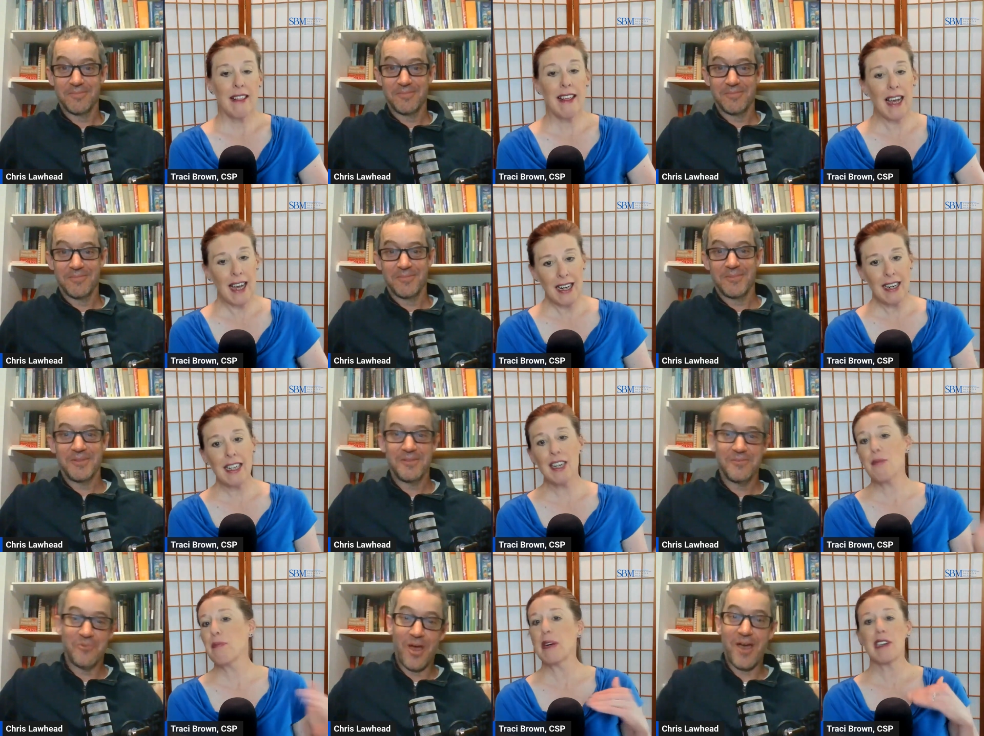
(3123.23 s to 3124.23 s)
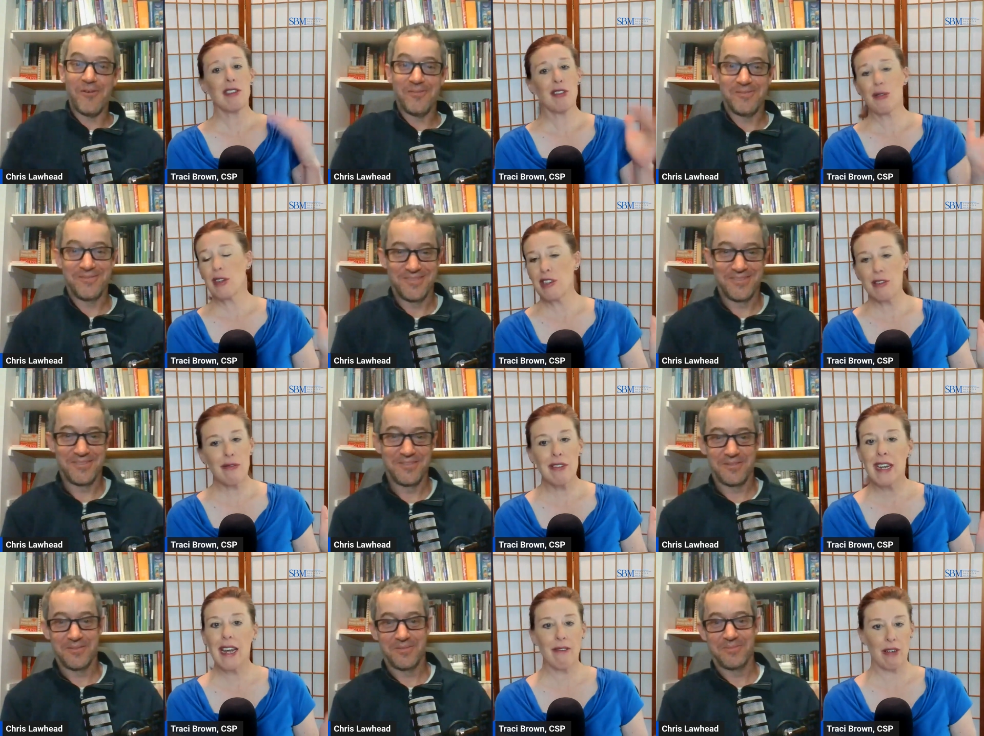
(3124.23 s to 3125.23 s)
Speaker 1: that and a bunch of stories you've
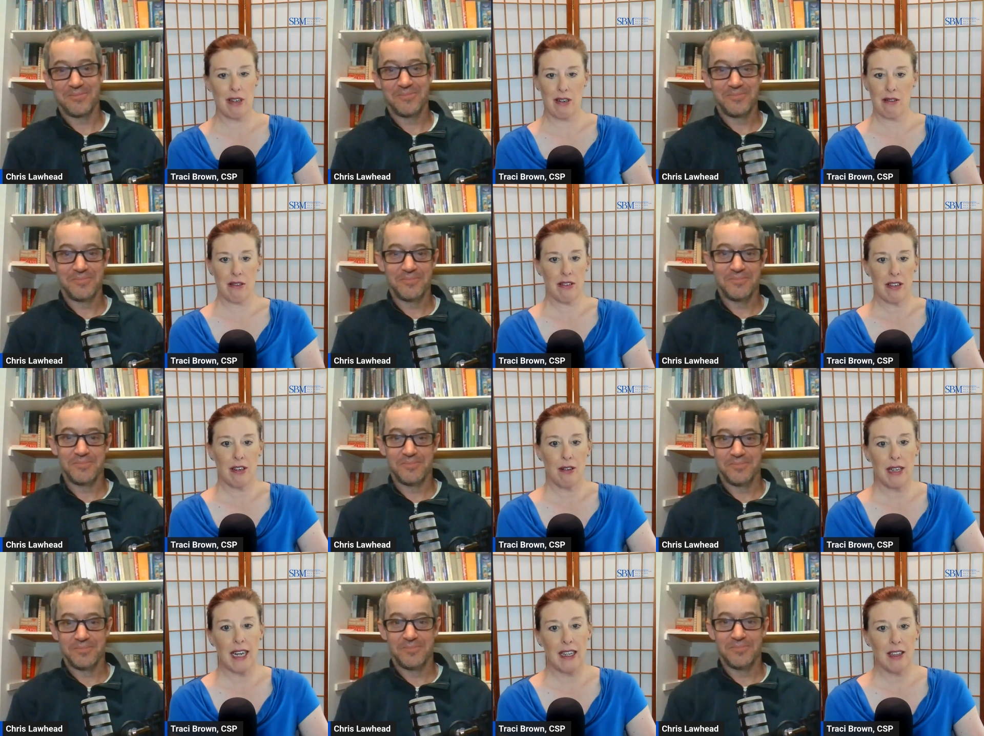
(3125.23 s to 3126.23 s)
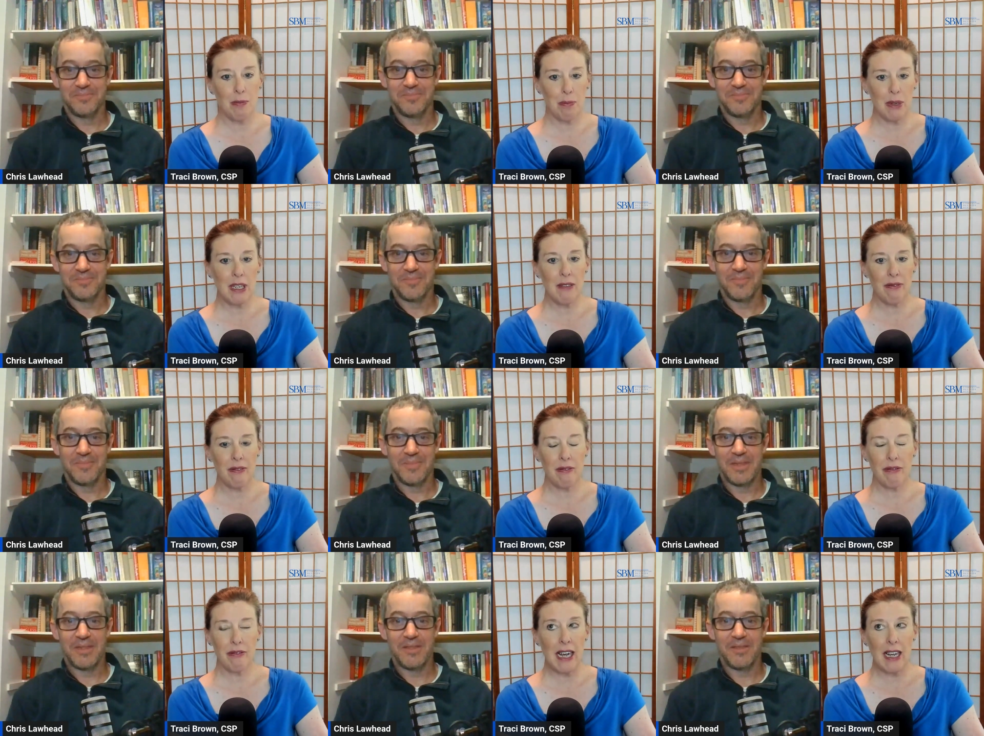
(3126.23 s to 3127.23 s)
never heard. So, yeah, it's pretty
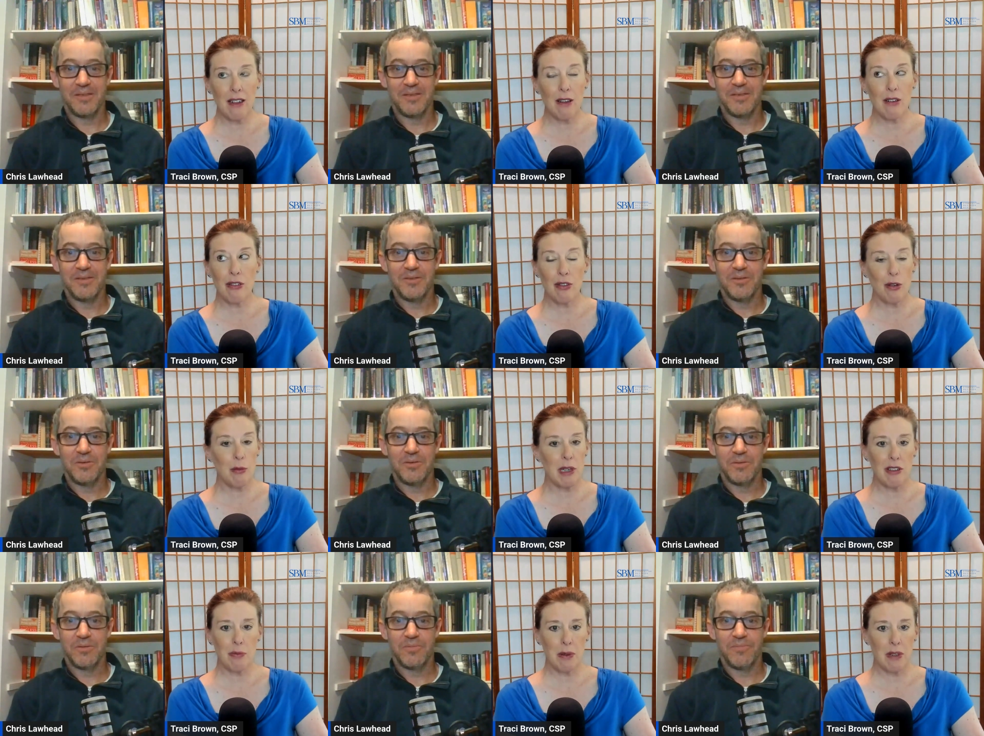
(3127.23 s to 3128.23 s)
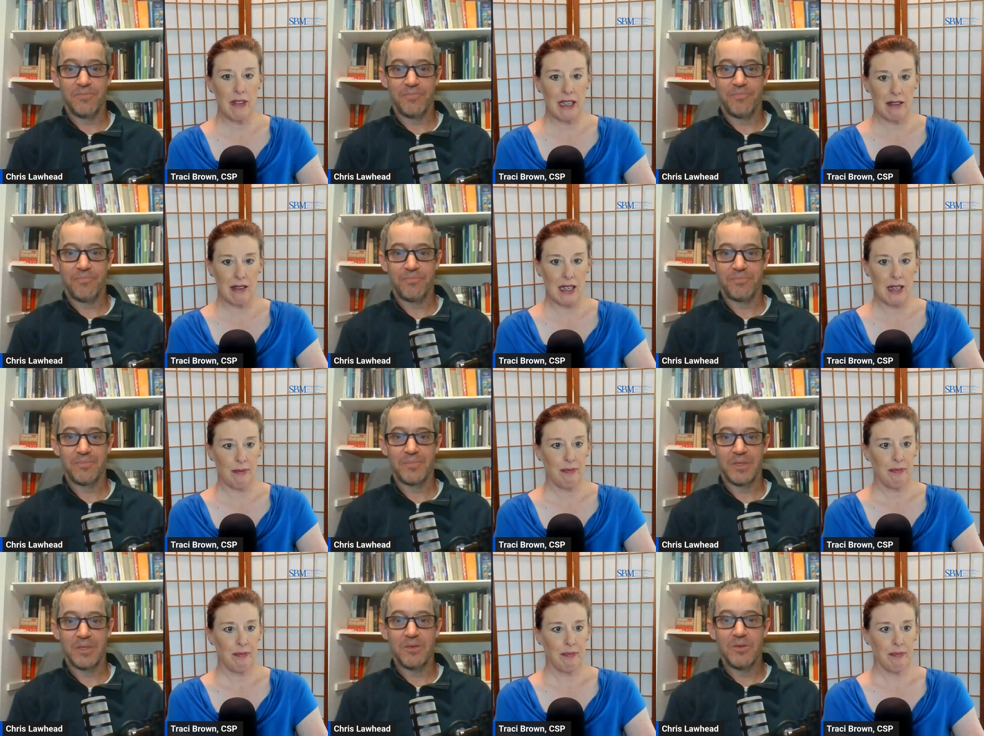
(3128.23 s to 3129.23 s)
I learned so much. It's pretty fascinating.
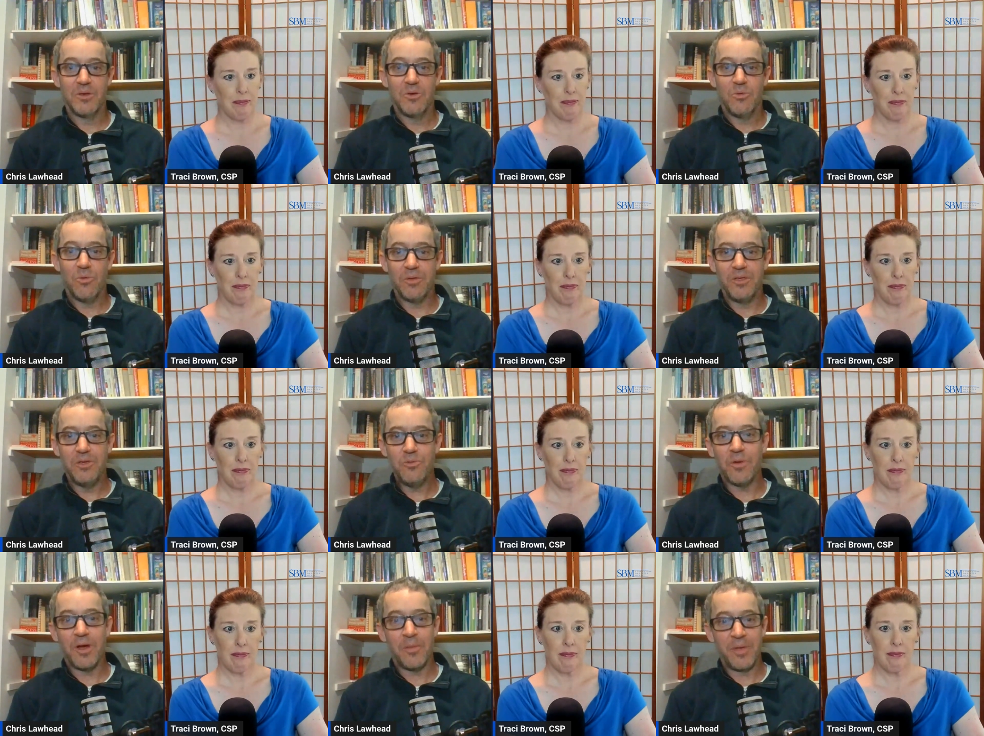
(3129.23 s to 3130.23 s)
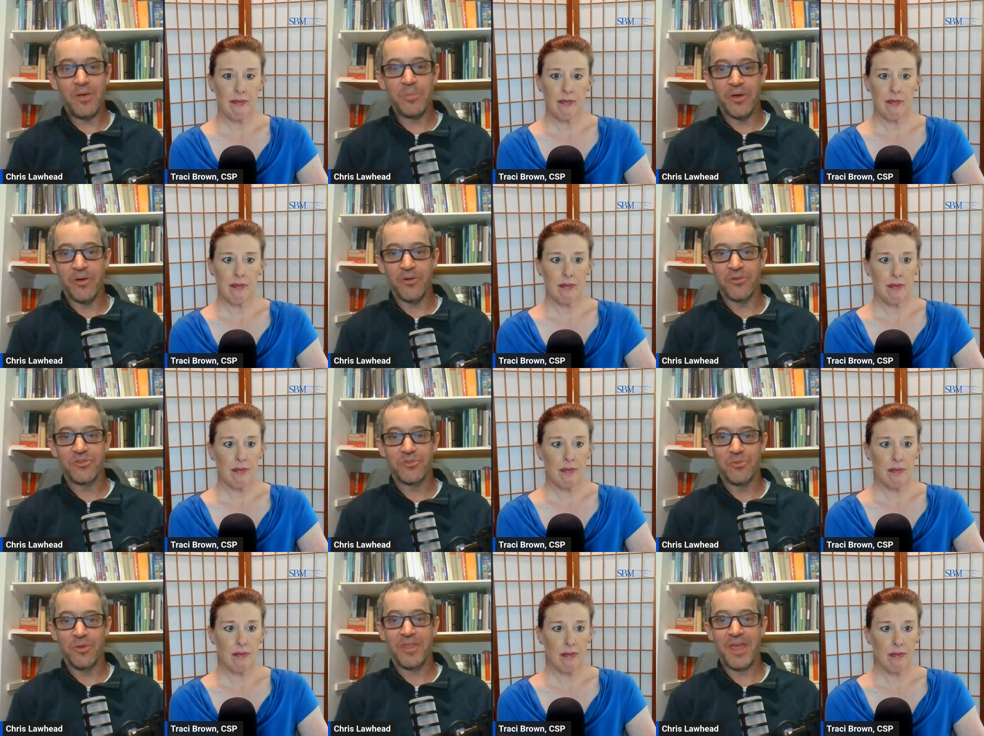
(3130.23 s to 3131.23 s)
Speaker 2: Well, you rub elbows with
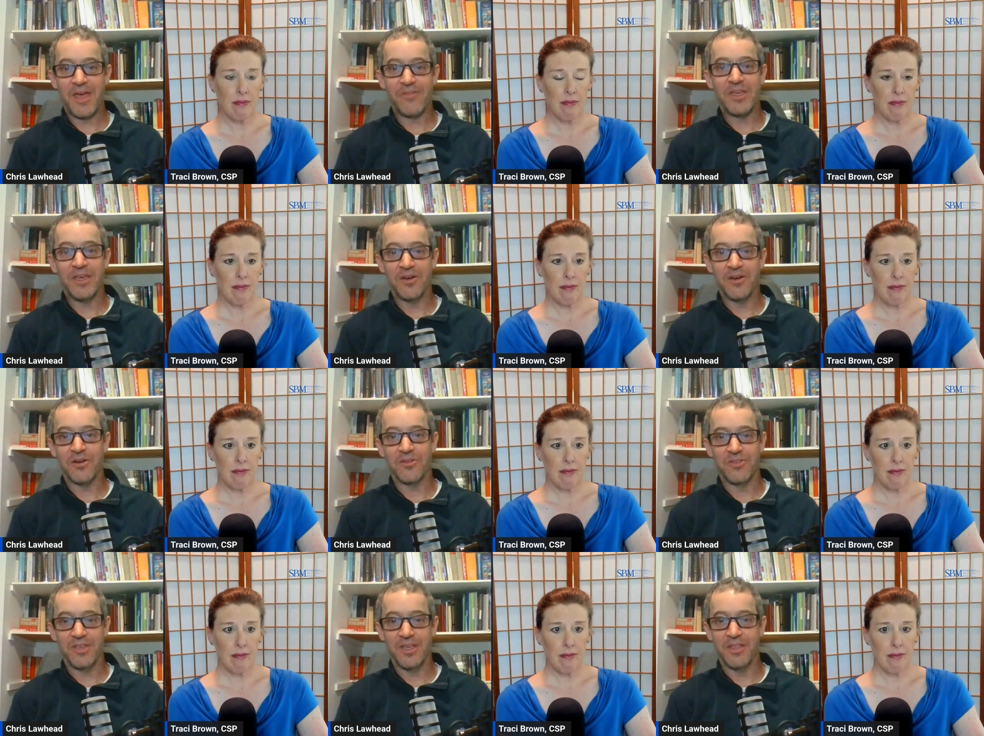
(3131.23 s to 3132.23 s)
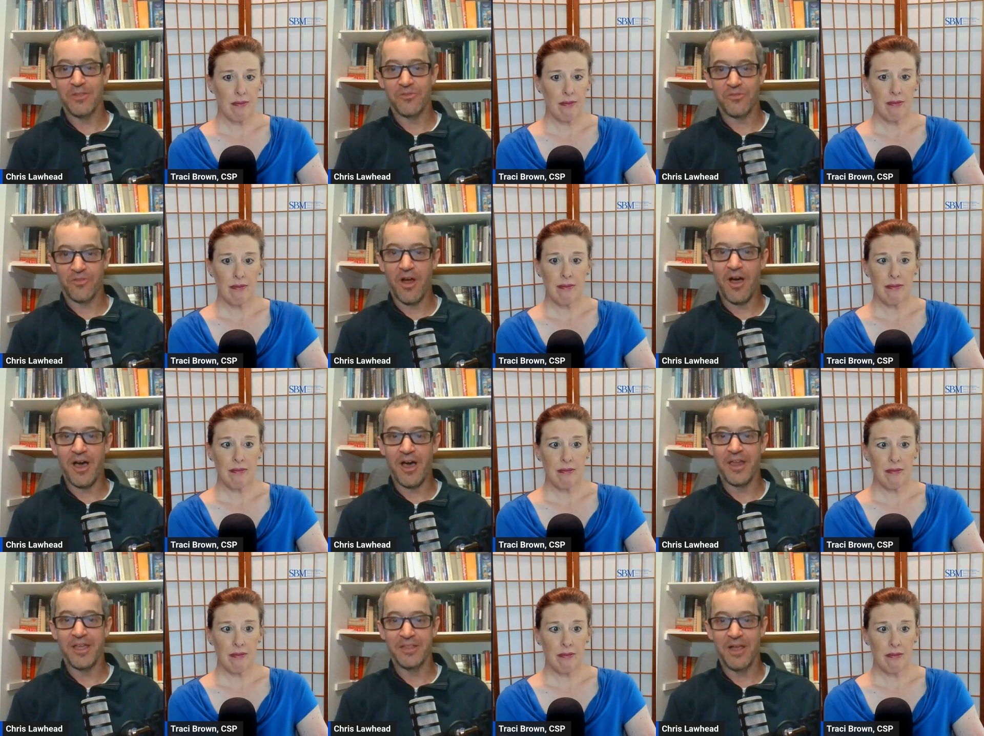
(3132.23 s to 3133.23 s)
heavy hitters in the fraud
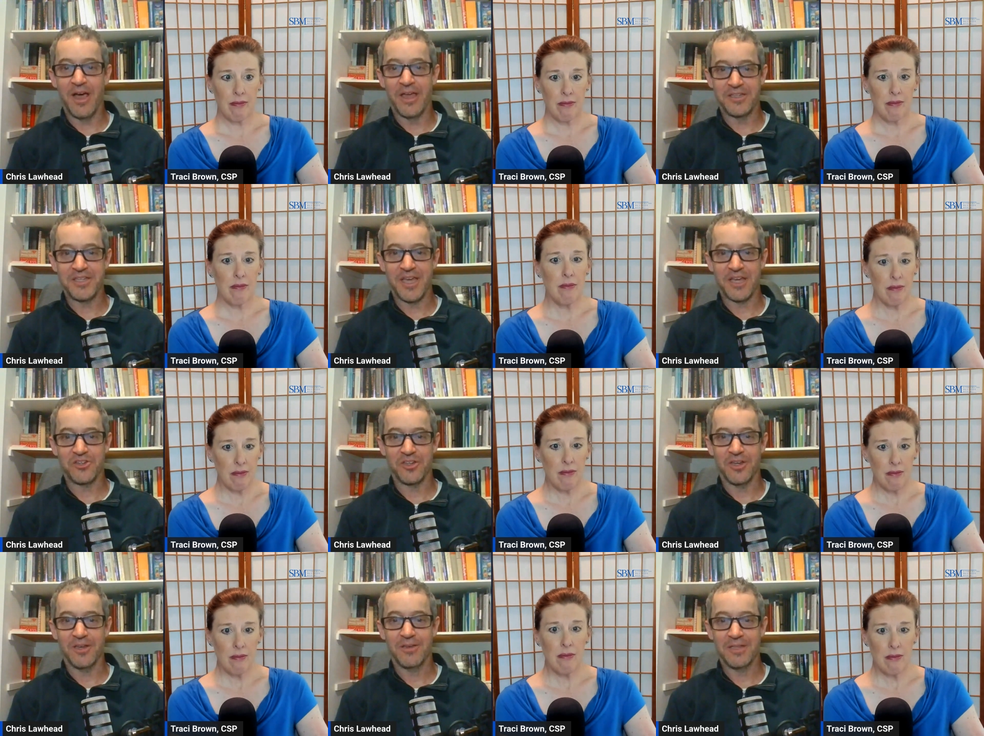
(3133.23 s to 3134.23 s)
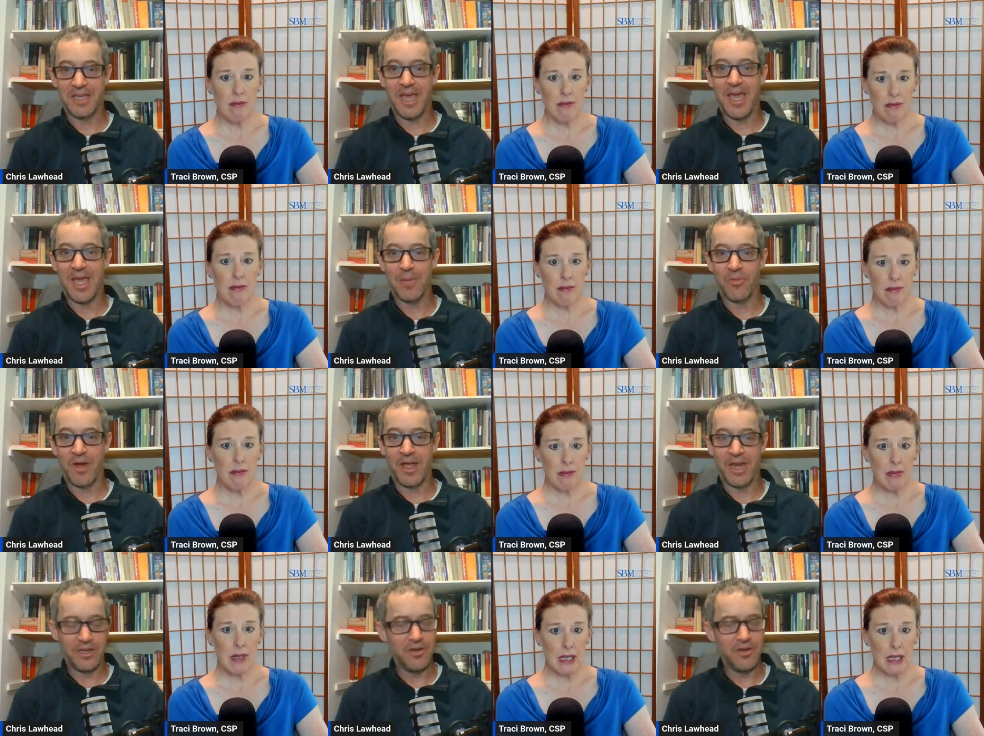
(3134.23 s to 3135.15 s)
and lie detection game, right? And you're